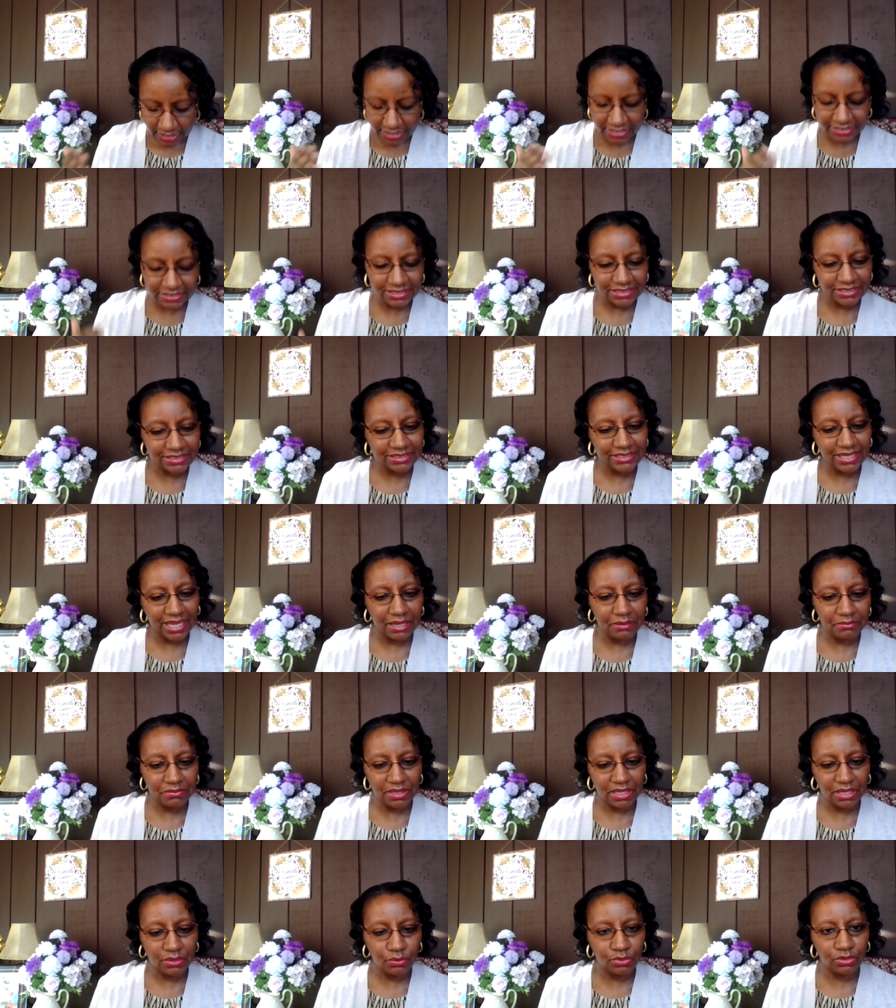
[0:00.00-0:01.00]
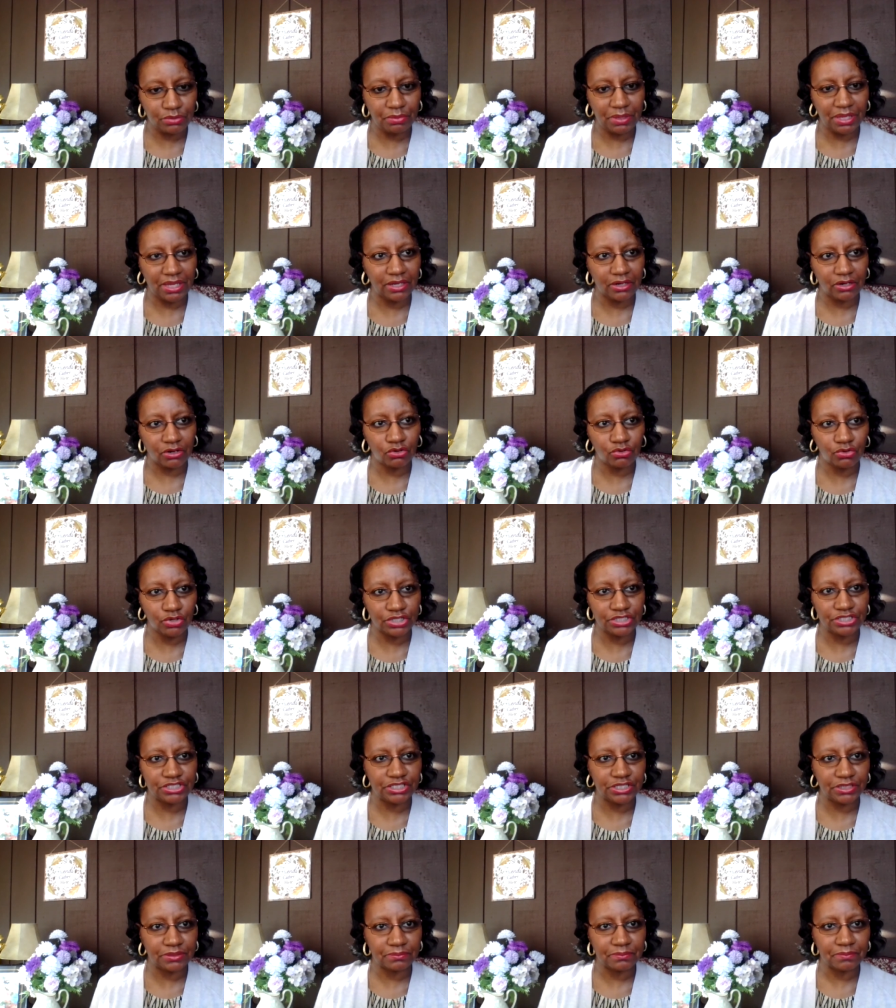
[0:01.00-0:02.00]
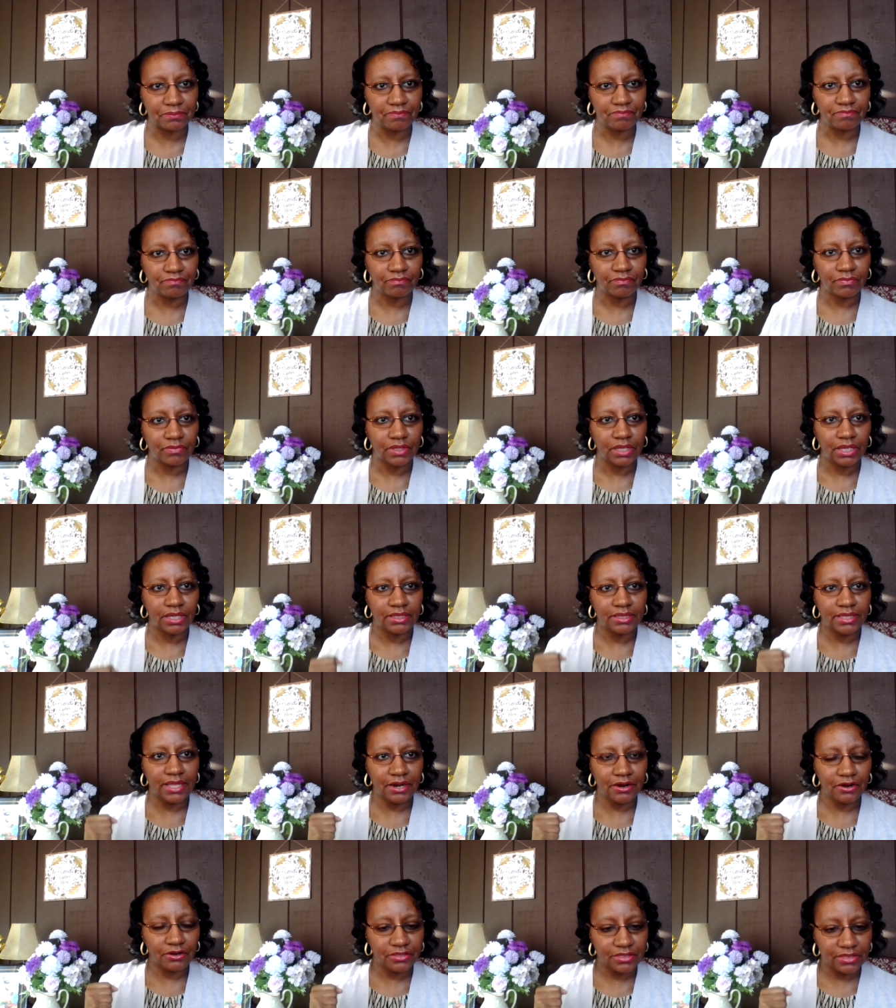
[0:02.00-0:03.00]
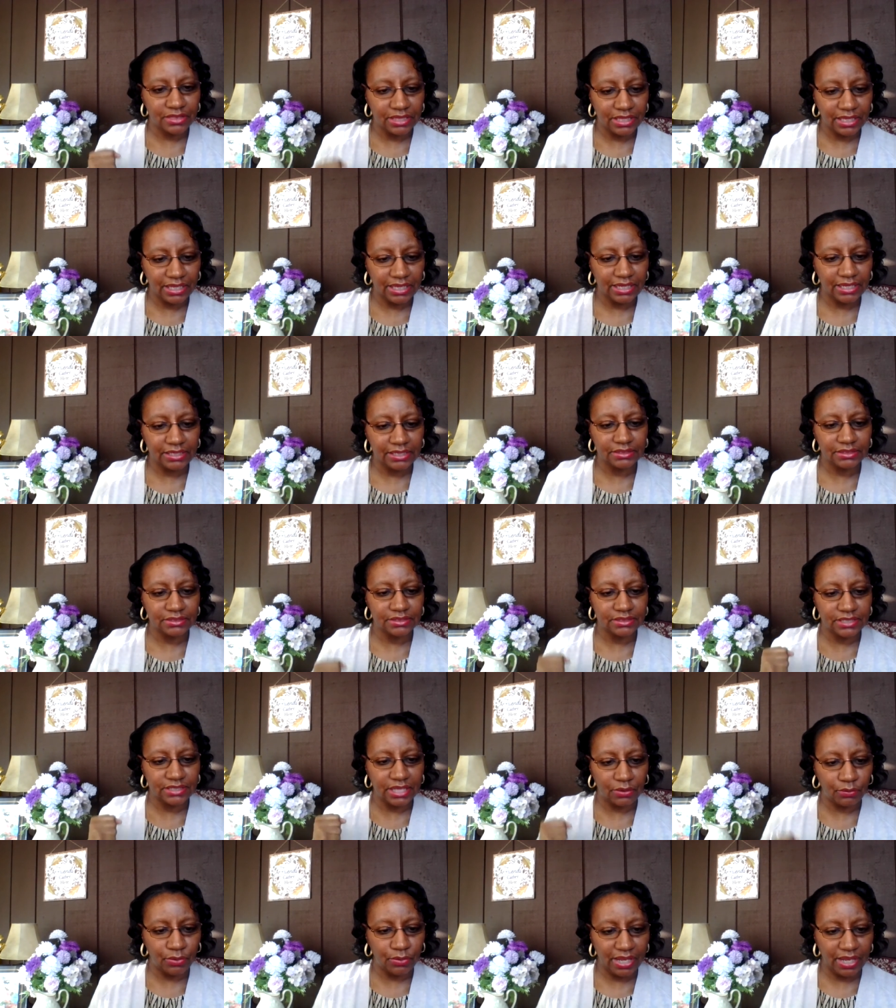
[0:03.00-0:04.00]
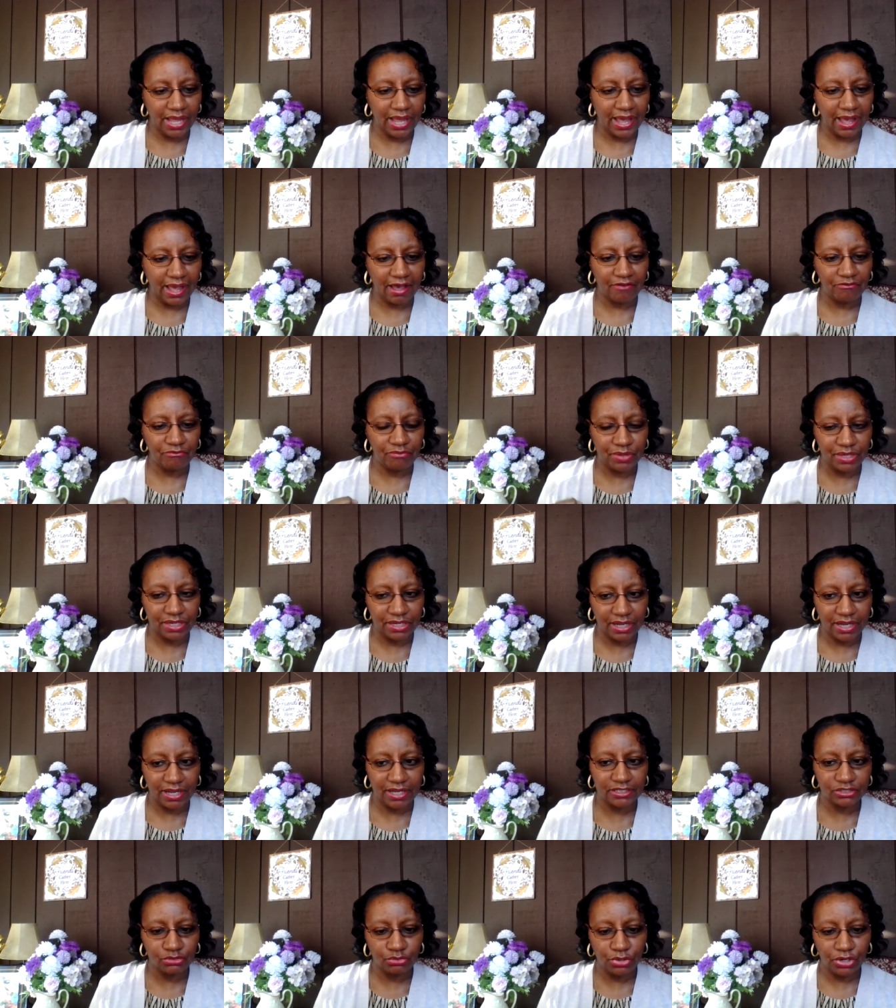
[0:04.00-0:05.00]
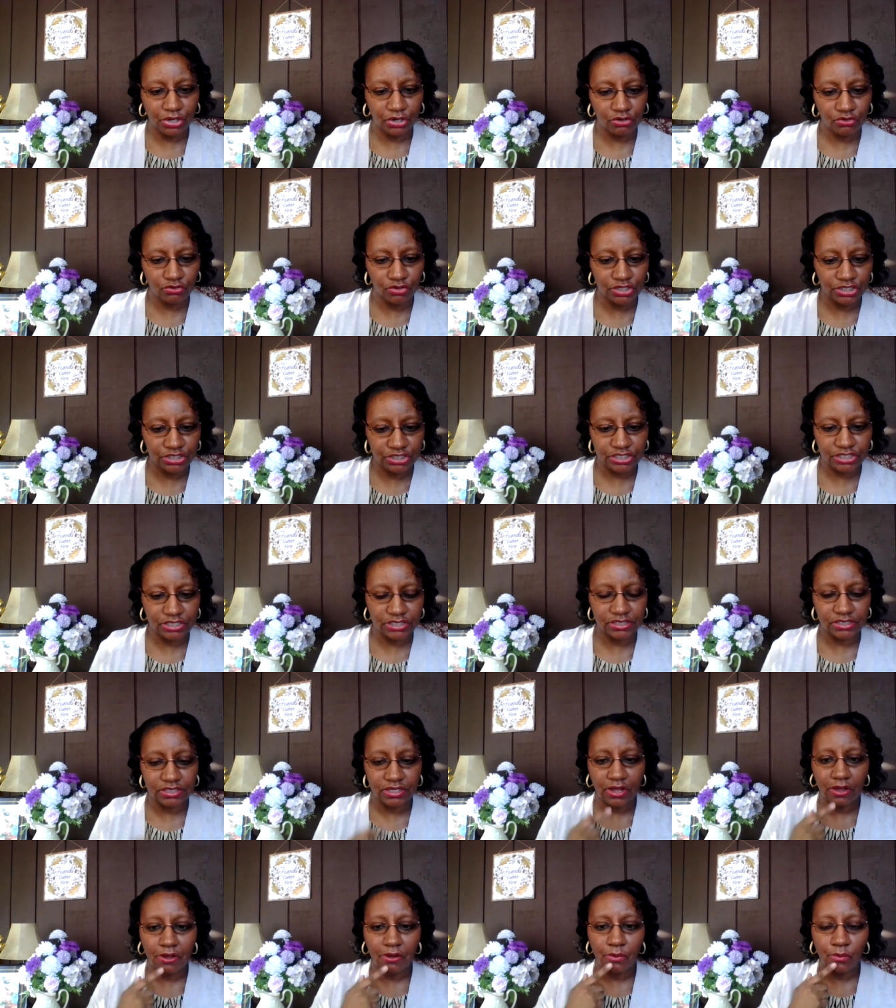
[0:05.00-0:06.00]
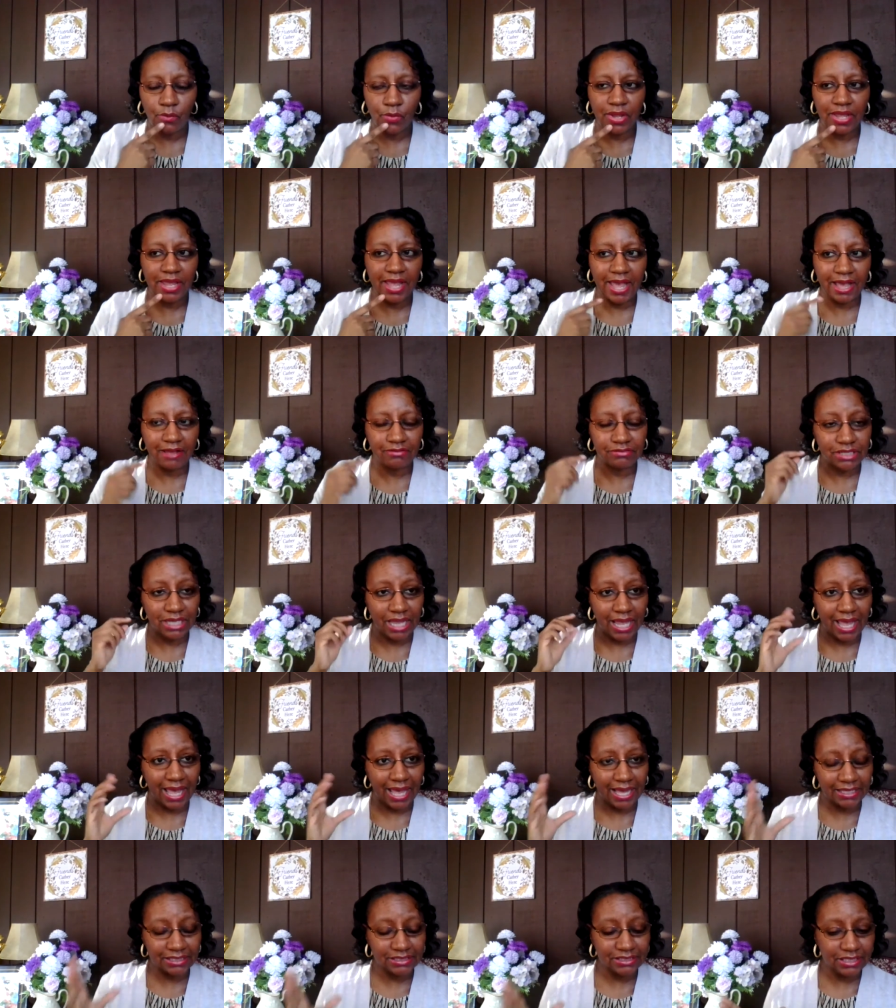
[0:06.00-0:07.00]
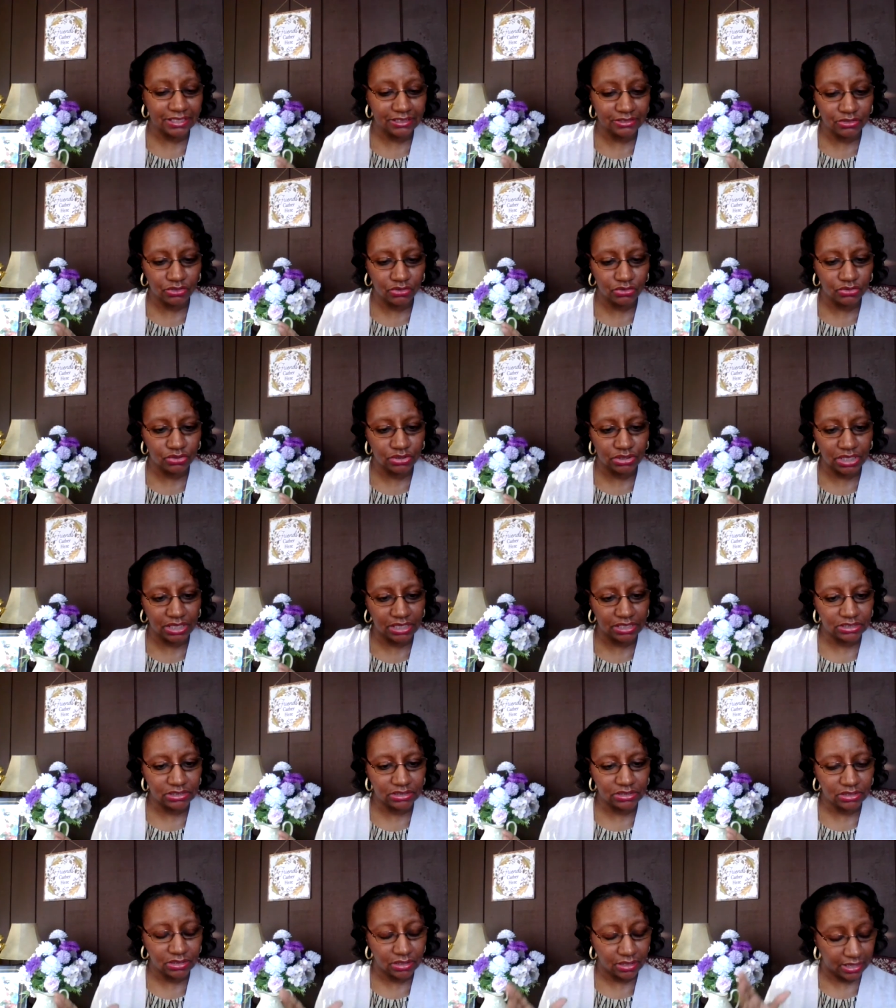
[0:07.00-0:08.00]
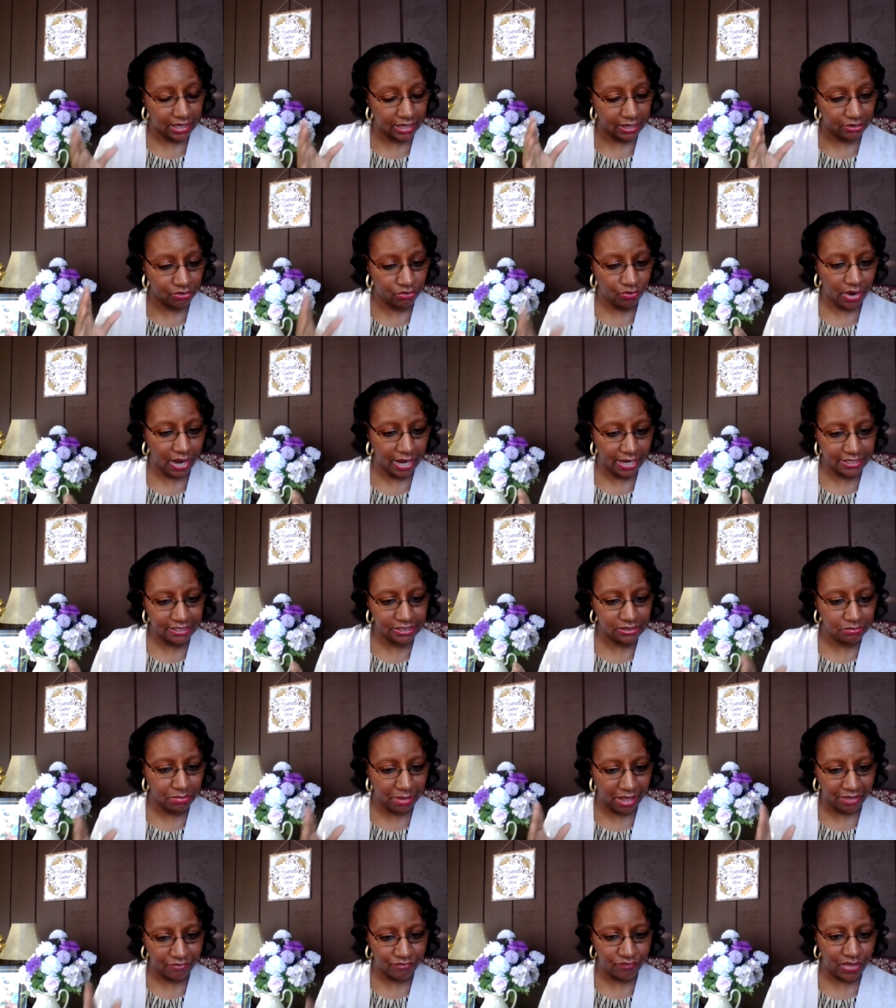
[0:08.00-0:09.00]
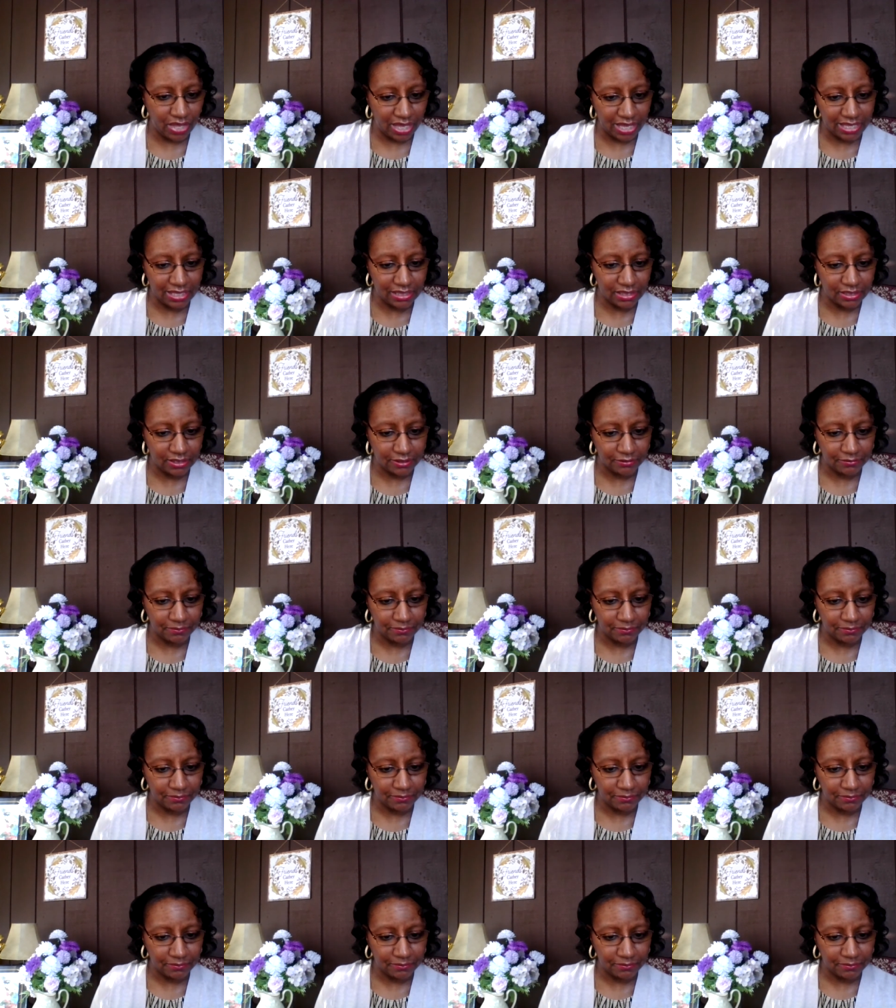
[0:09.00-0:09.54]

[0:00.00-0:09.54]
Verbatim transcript: It's the same thing with being a Christian. There are things that we have because we are Christians. We have to access those things in Christ by faith.